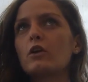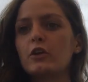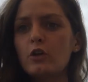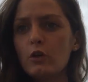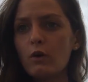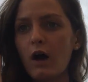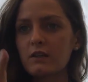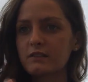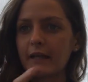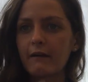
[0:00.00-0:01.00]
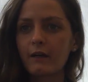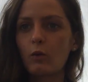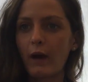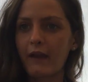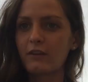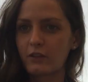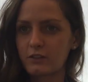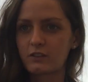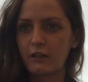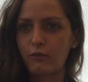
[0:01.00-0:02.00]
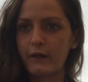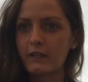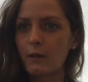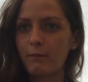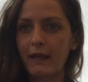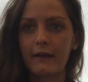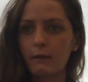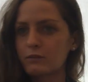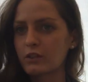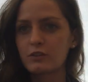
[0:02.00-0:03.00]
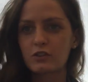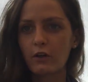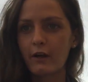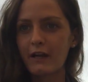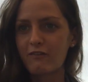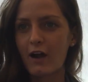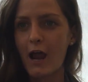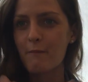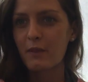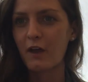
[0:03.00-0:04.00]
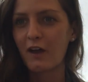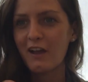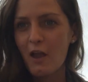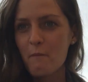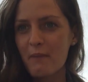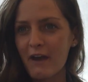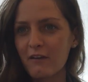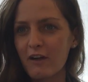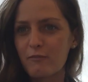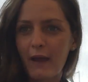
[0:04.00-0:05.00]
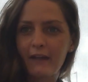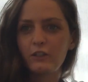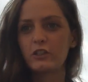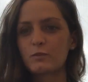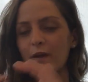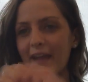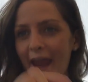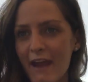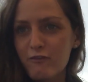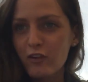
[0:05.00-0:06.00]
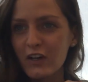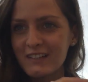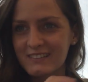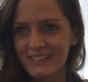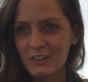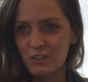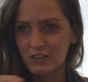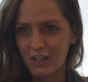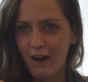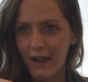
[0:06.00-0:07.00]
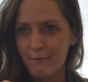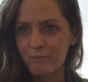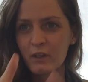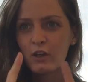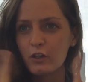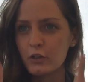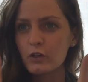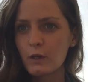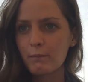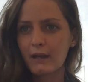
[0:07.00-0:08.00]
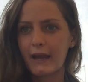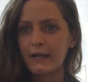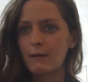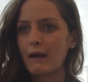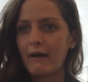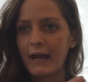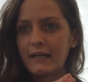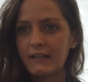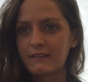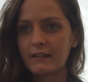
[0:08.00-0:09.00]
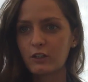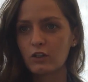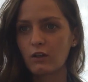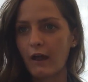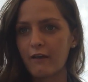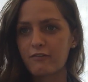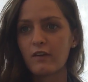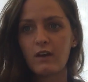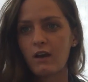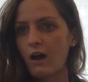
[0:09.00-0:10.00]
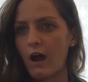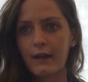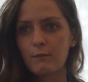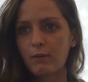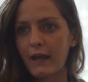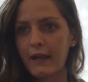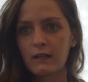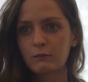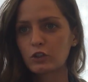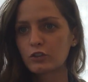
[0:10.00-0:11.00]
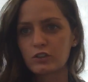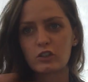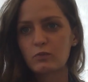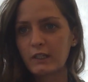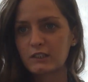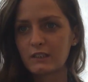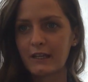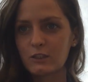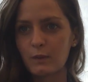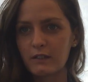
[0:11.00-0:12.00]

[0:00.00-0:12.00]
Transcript: You are scaring away the good stuff when you complain. I'm so sorry if I am the bearer of bad news, but every single time you complain about anything in your life, I complain, I'm sure, just as much to the next